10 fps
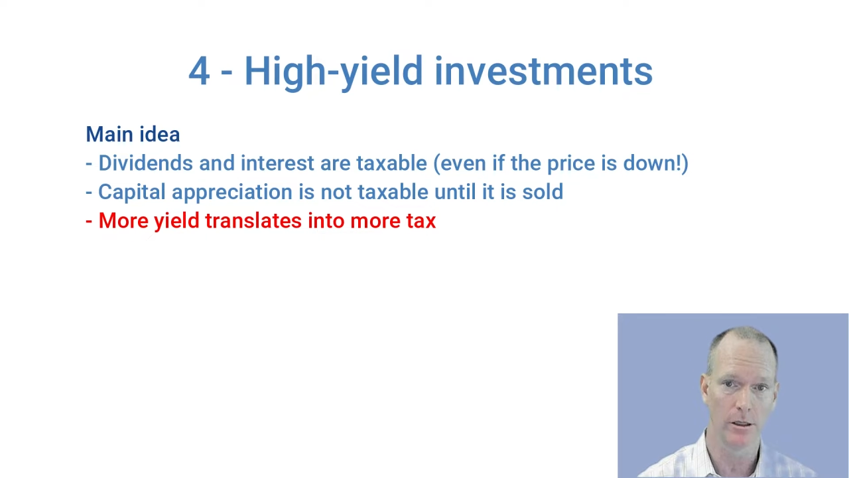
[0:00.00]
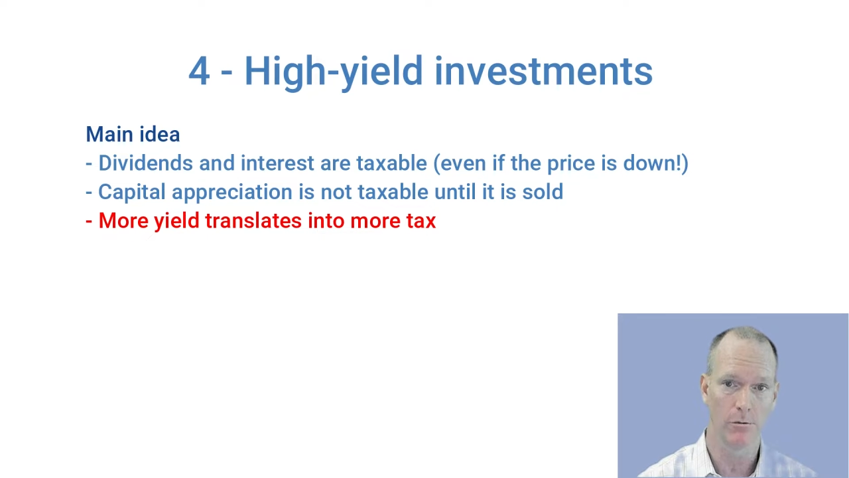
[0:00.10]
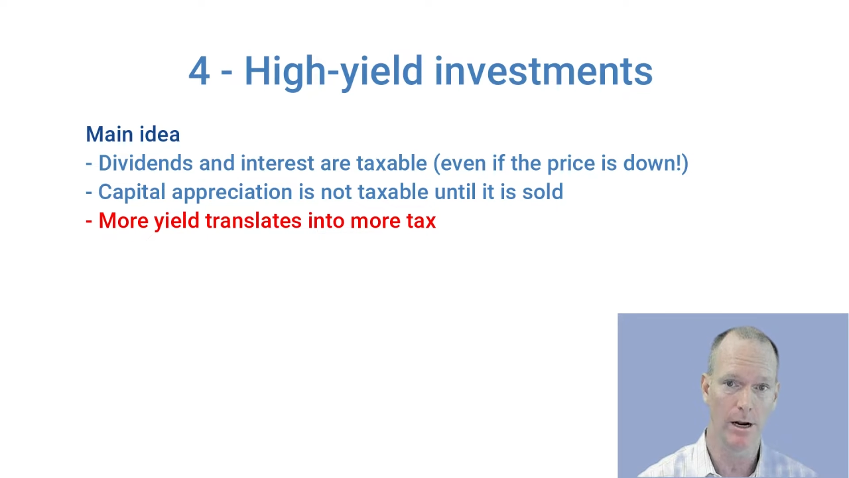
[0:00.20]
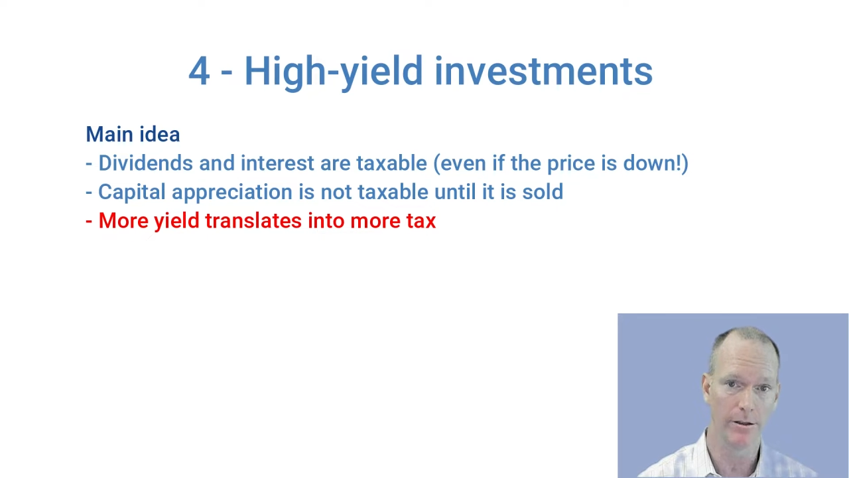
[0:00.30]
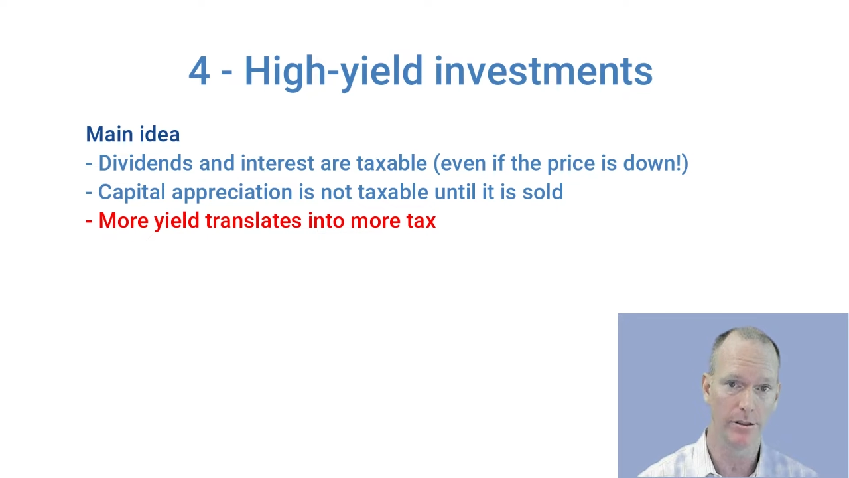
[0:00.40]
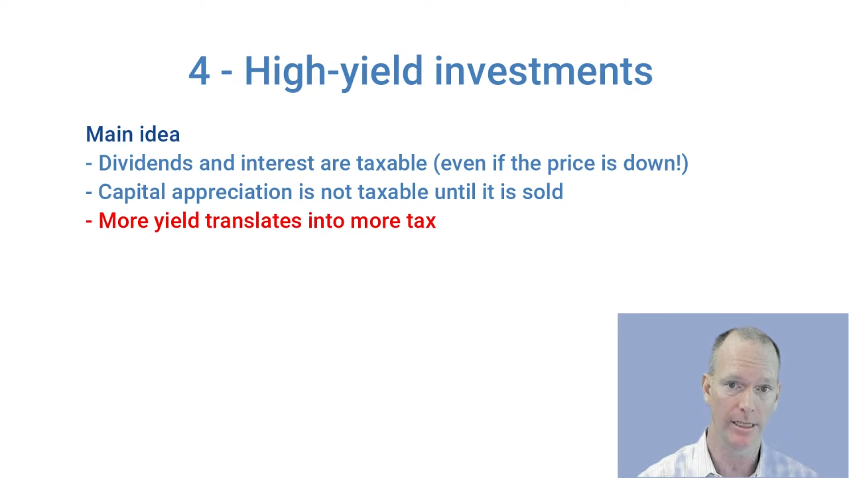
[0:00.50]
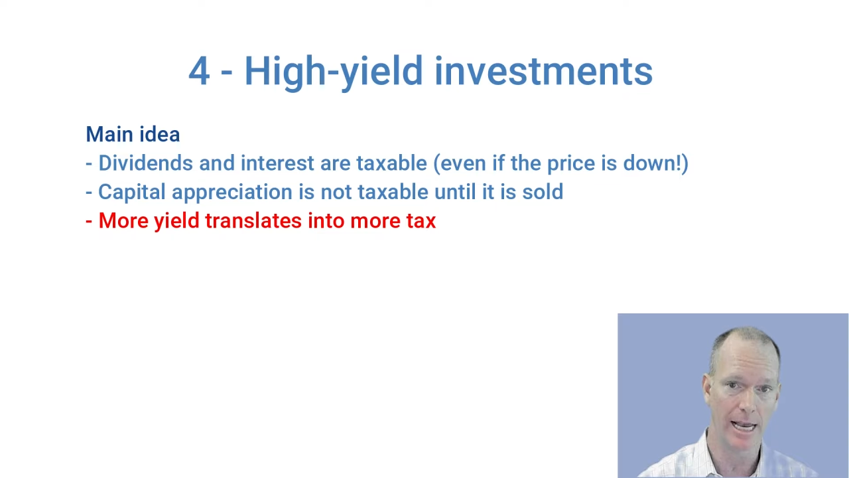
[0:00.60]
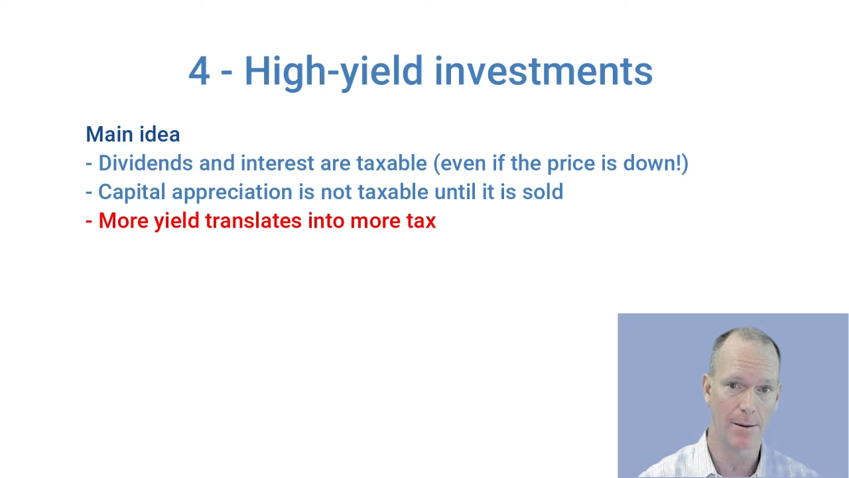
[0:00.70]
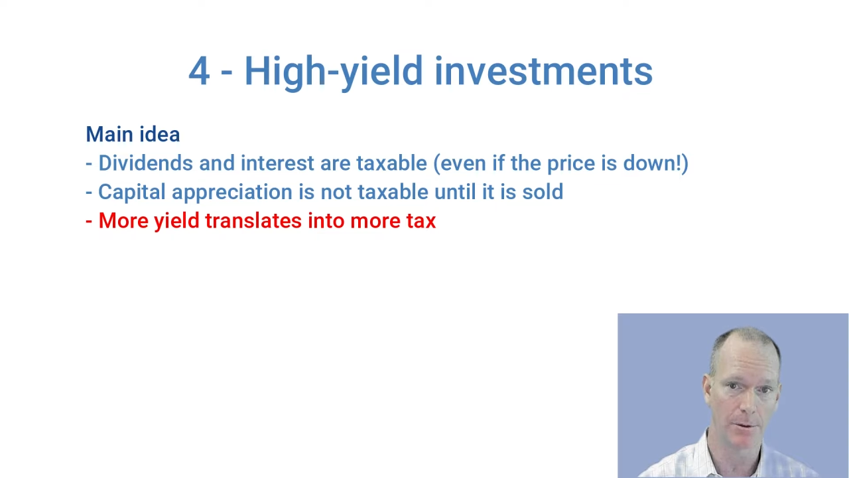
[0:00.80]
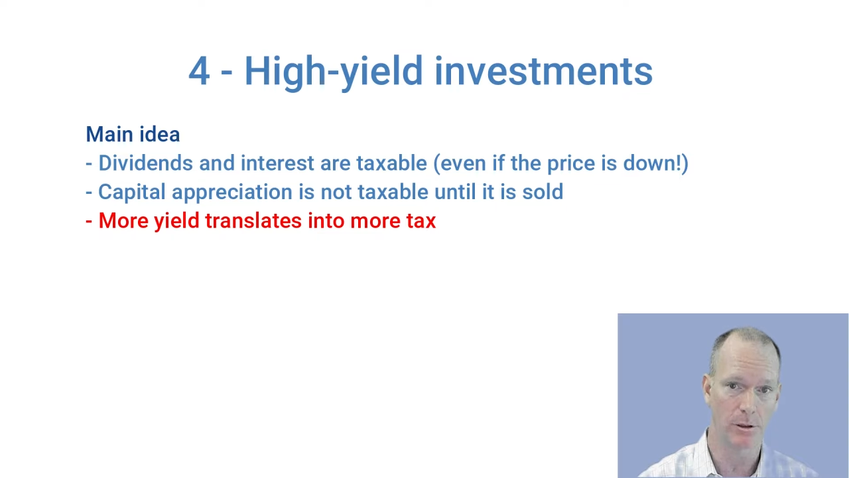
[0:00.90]
rather than
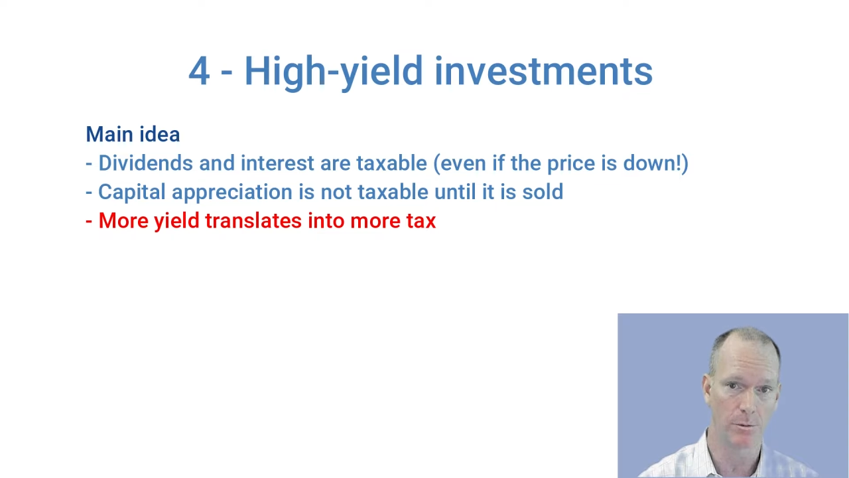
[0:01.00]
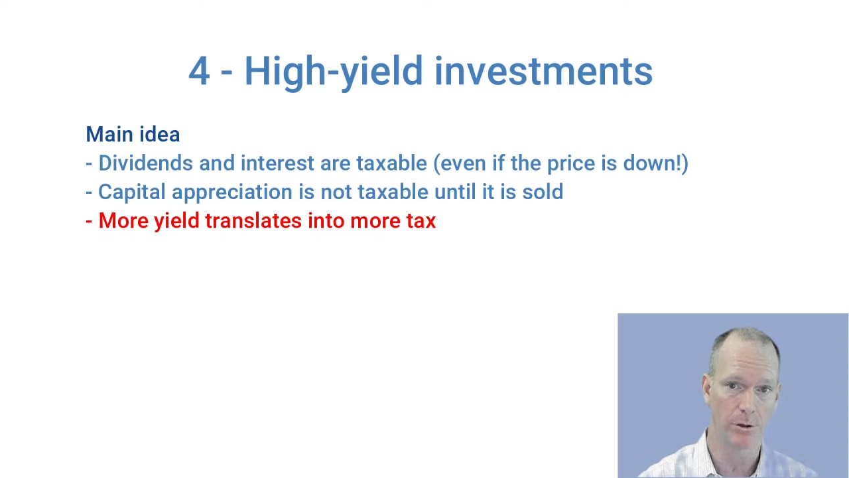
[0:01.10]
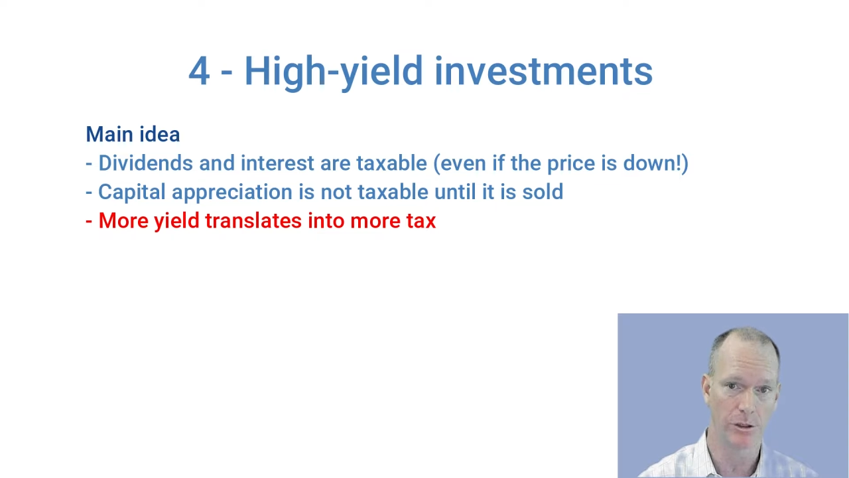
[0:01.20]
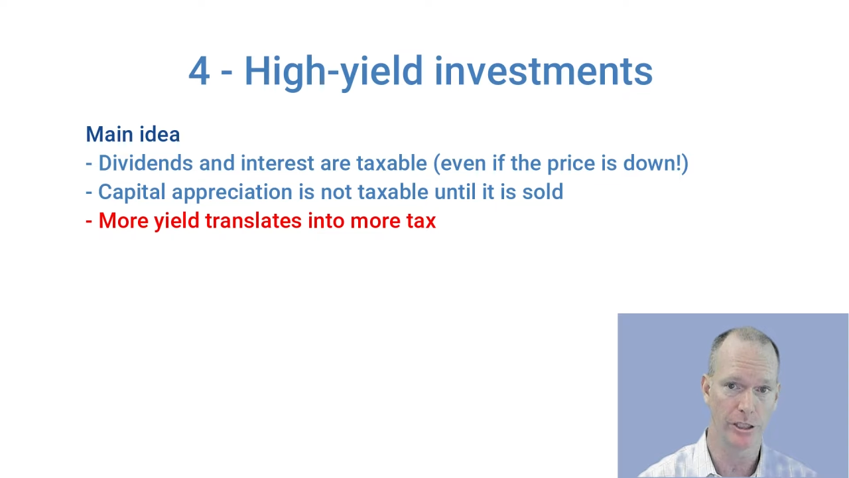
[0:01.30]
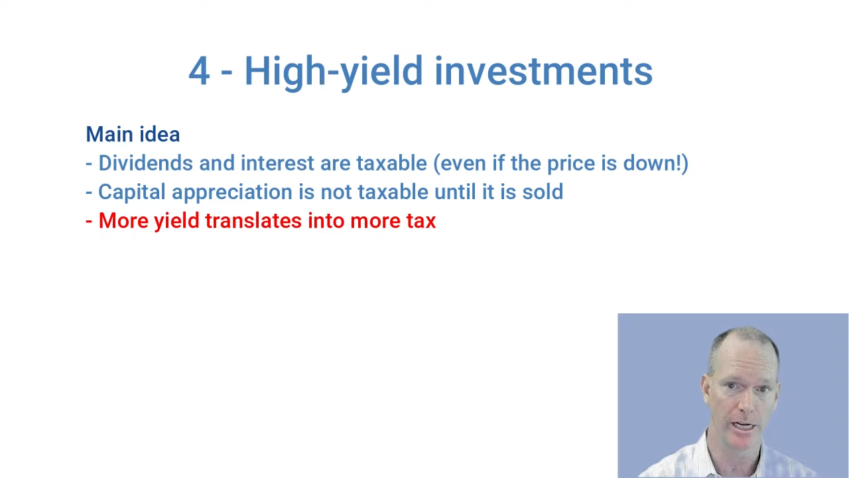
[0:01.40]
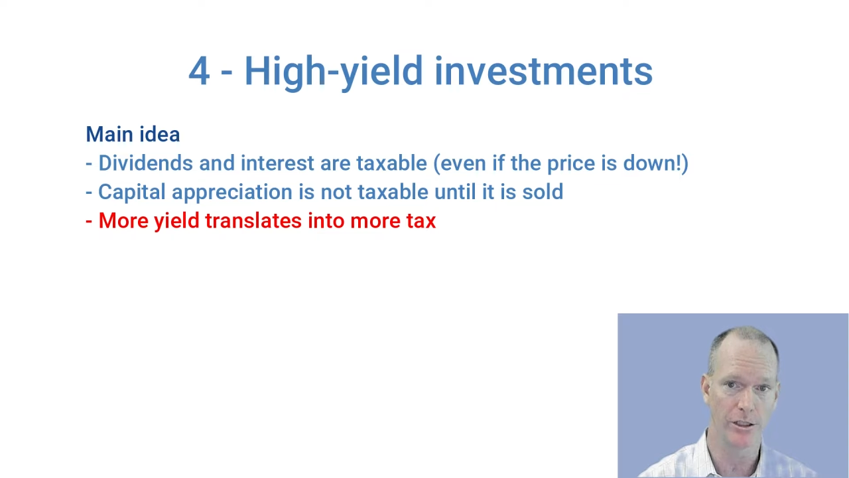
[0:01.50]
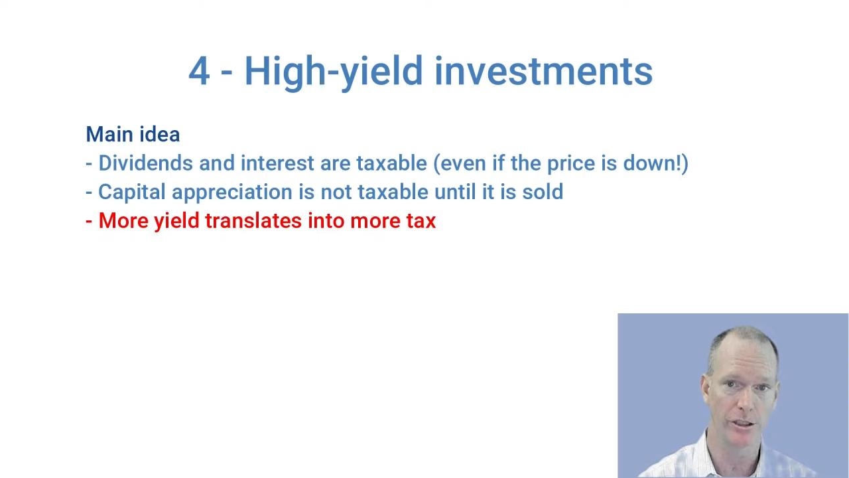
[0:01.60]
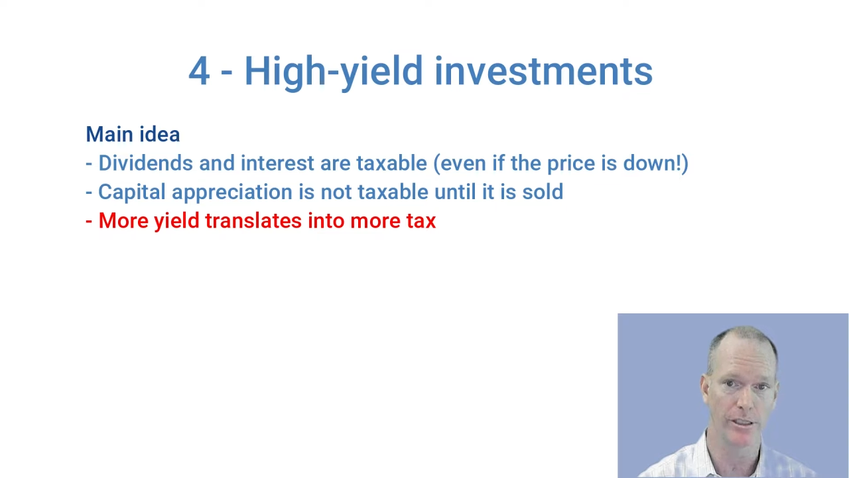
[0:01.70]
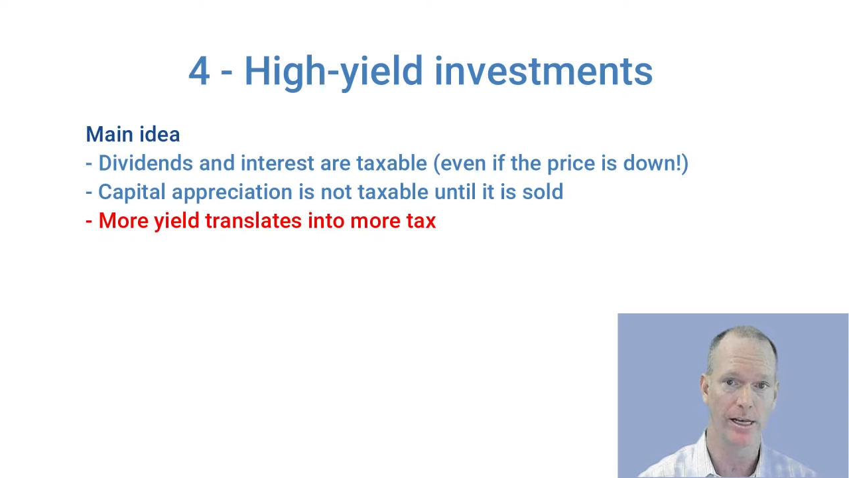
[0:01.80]
capital appreciation,